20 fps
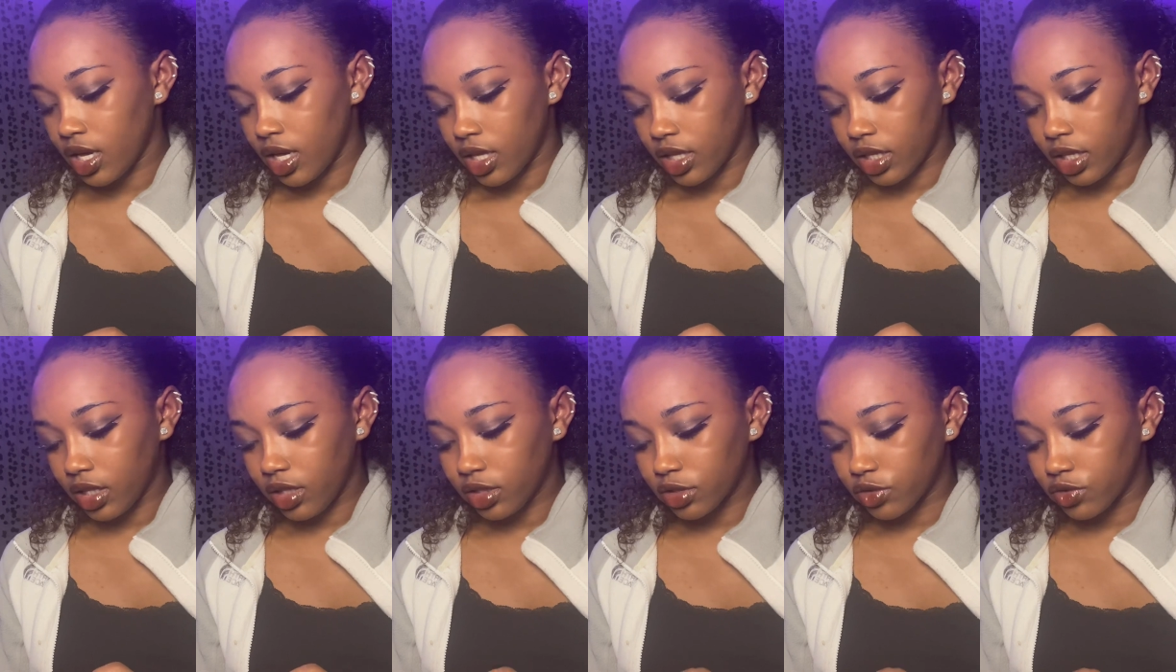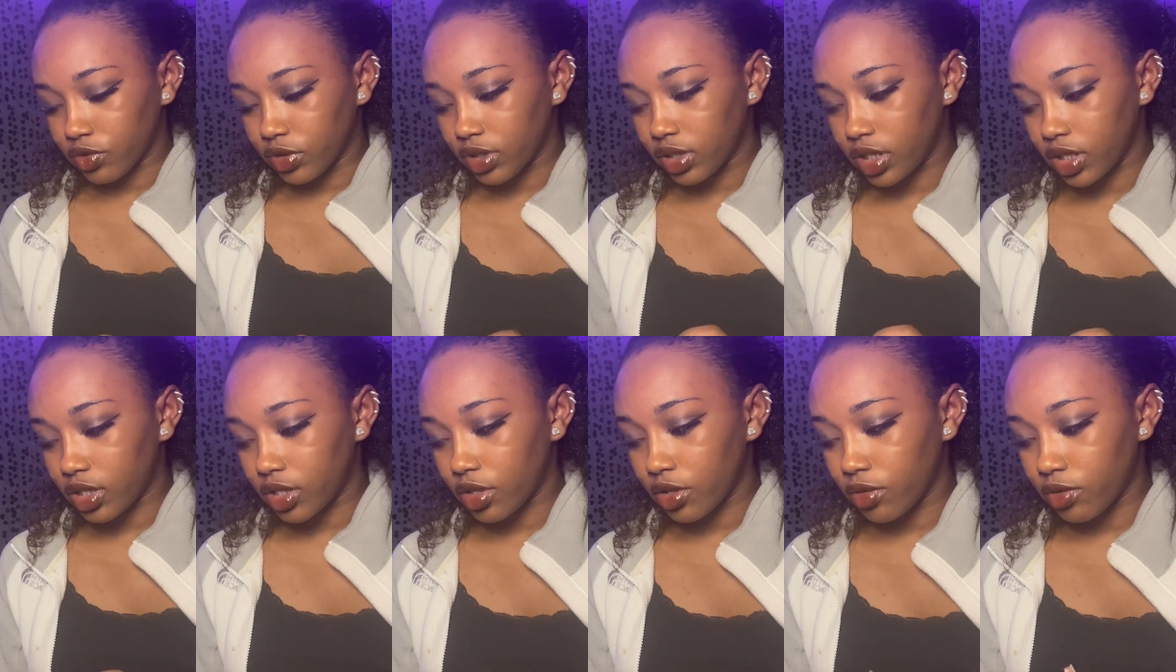They looked really
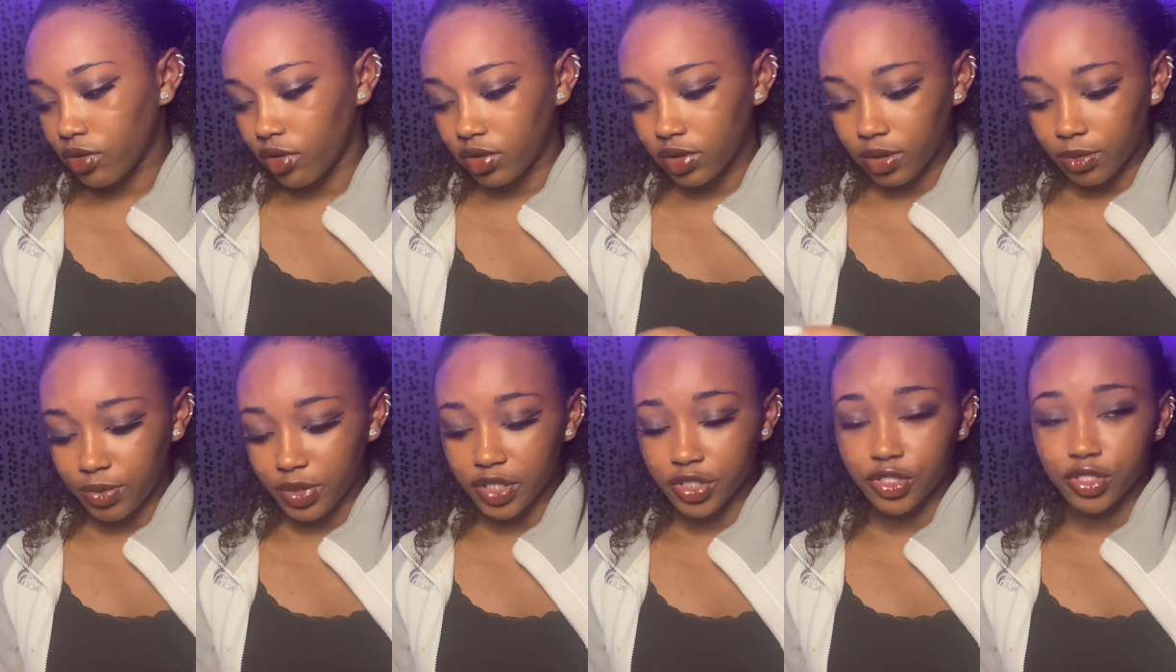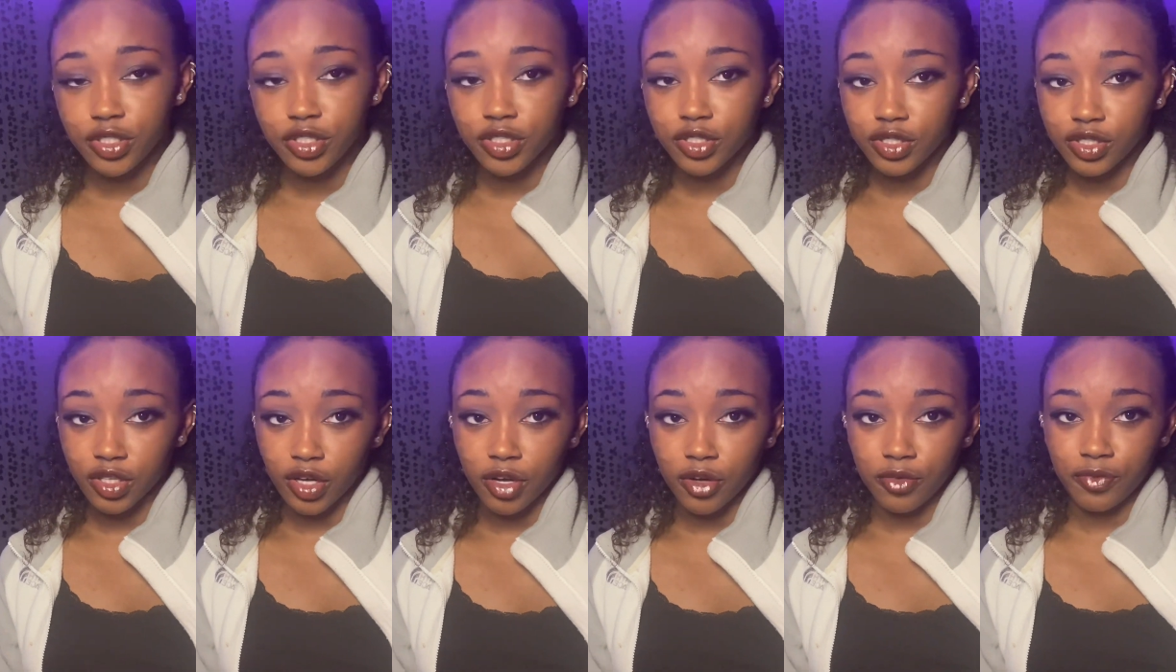cute on the picture,
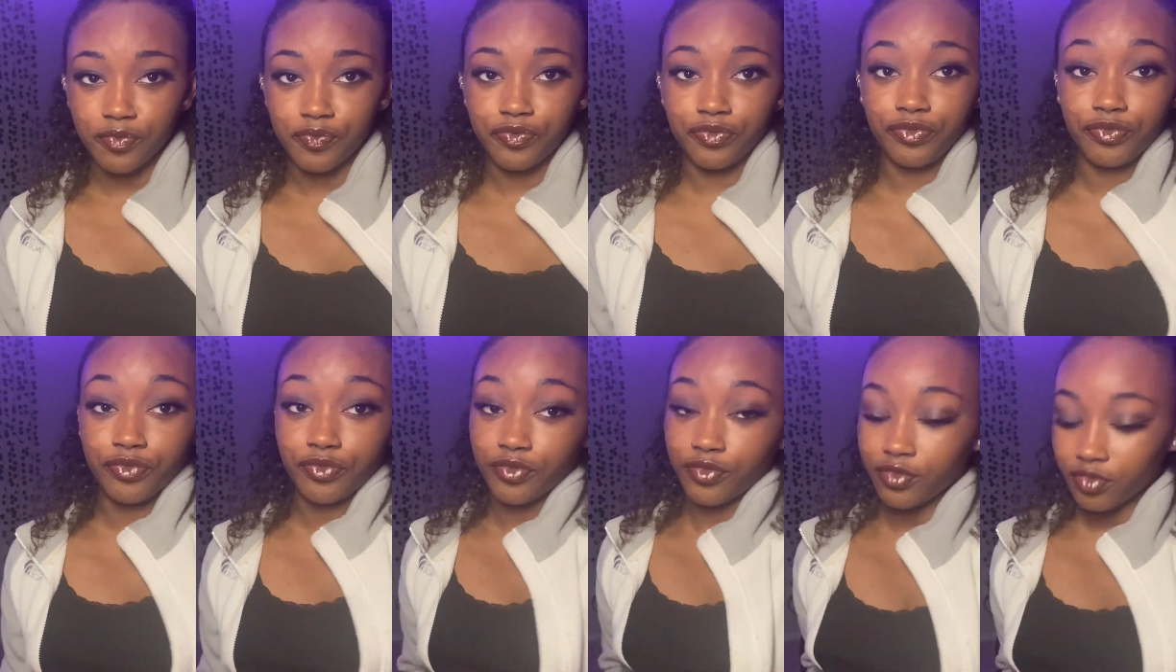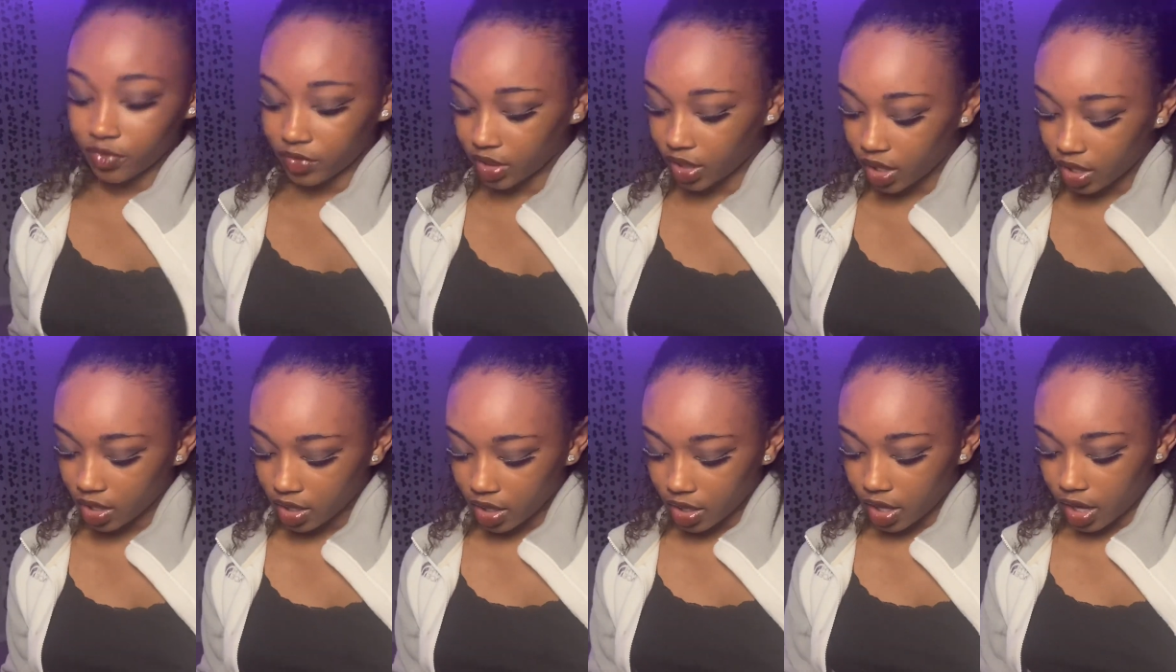so
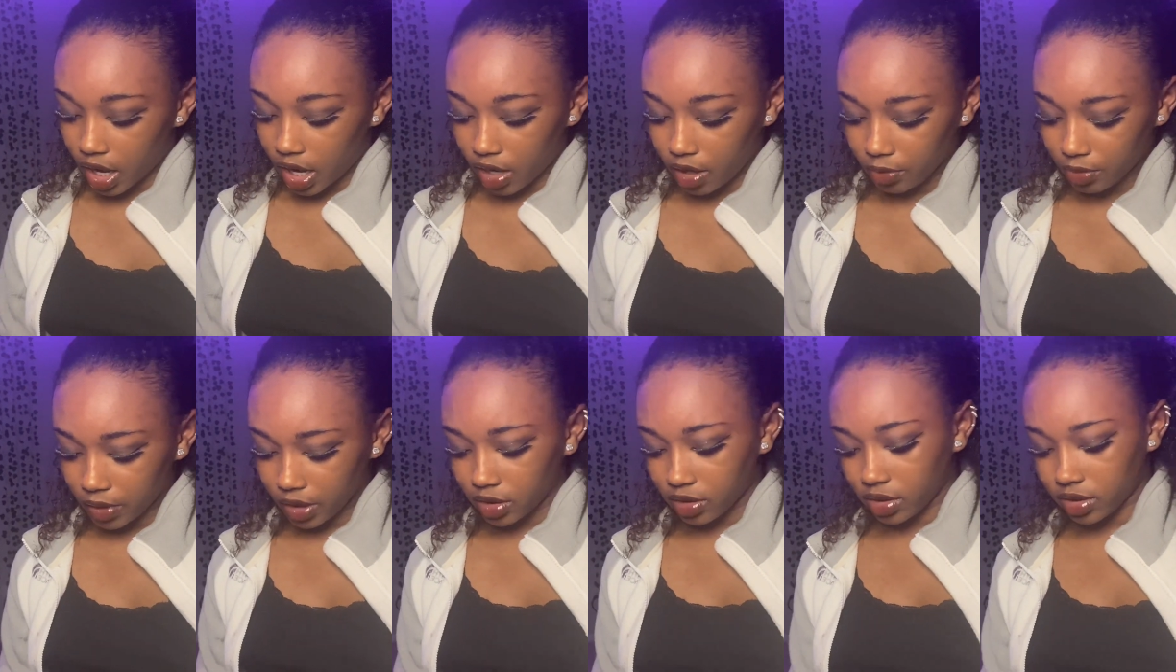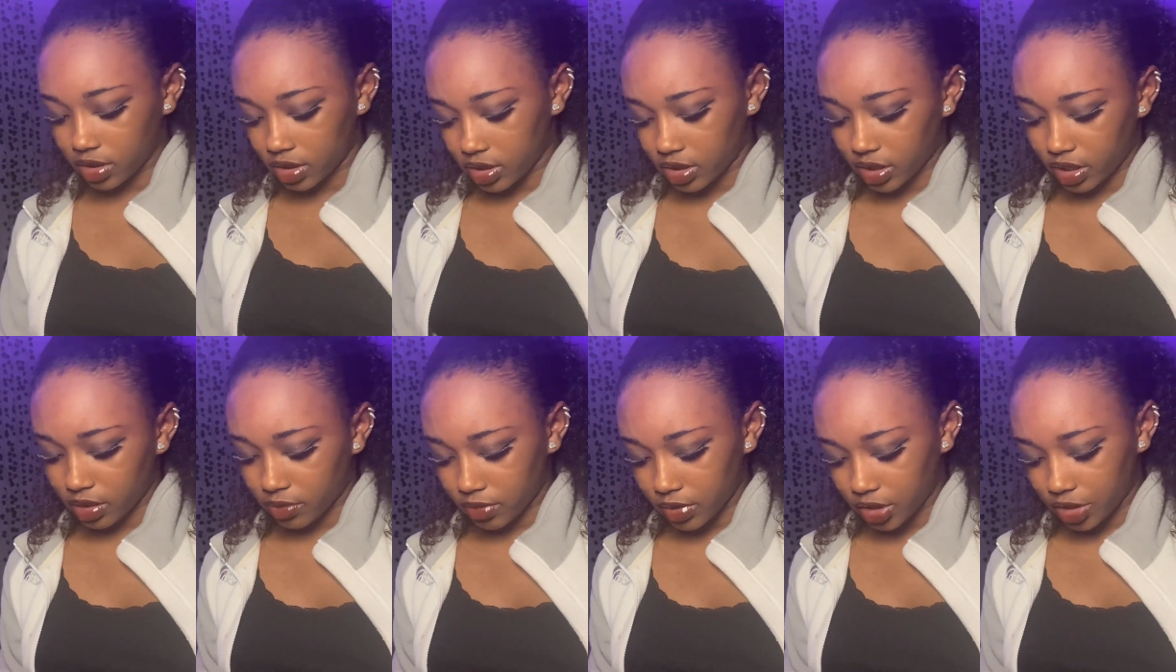I hope they look the
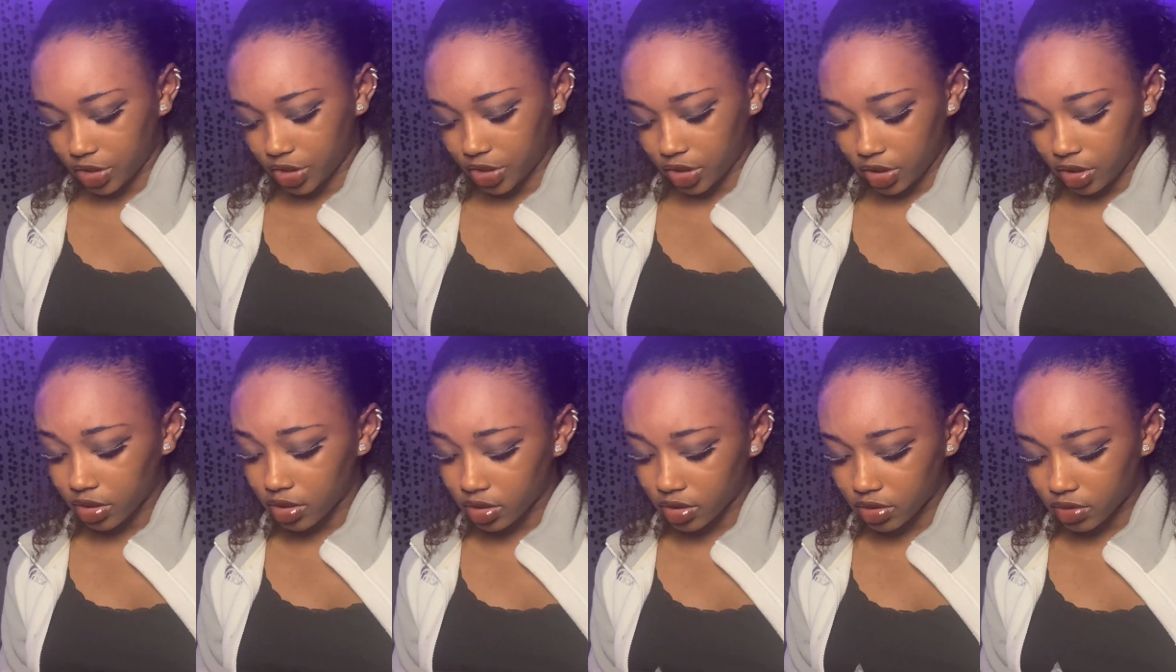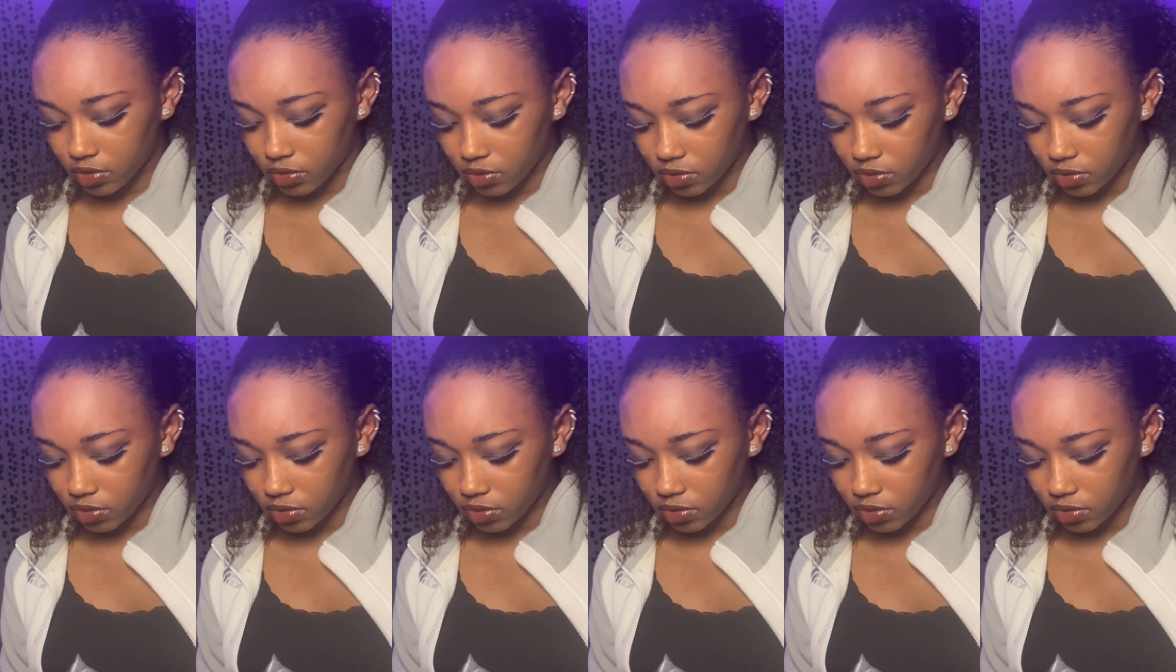same. They should.